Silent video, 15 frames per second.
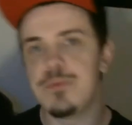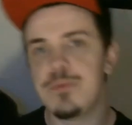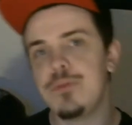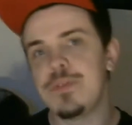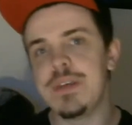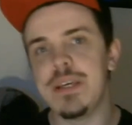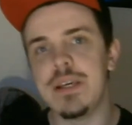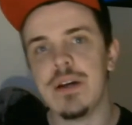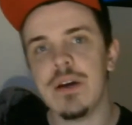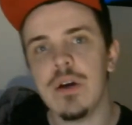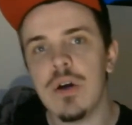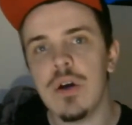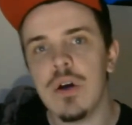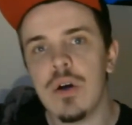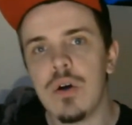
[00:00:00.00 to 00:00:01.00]
movie
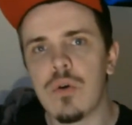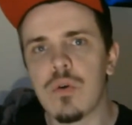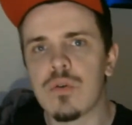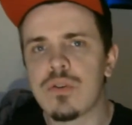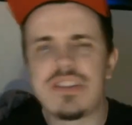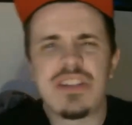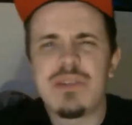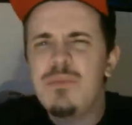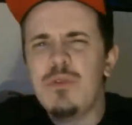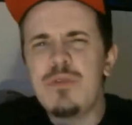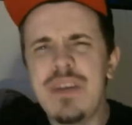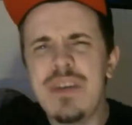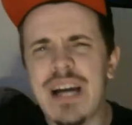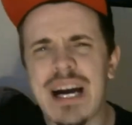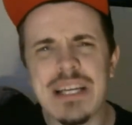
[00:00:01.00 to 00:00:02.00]
or just a
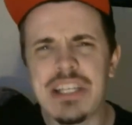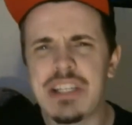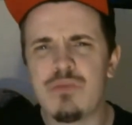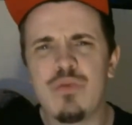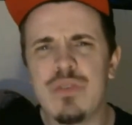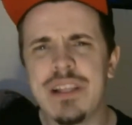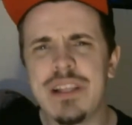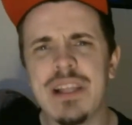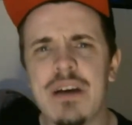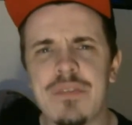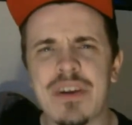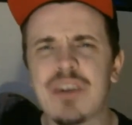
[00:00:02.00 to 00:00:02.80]
movie I just really loved.